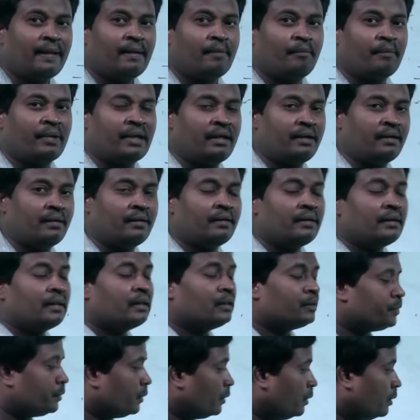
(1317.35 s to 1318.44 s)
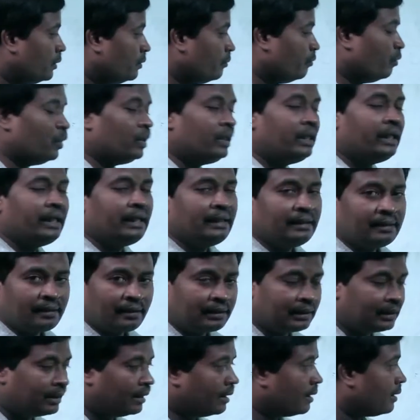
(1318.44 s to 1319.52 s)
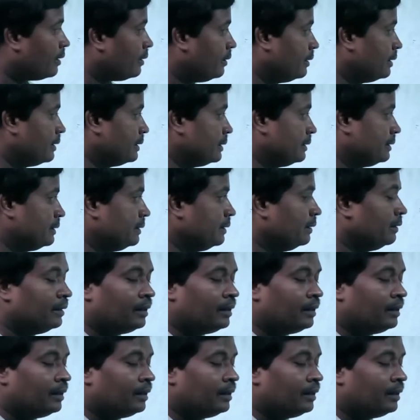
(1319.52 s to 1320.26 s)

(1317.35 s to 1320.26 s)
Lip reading: but so only in the corners.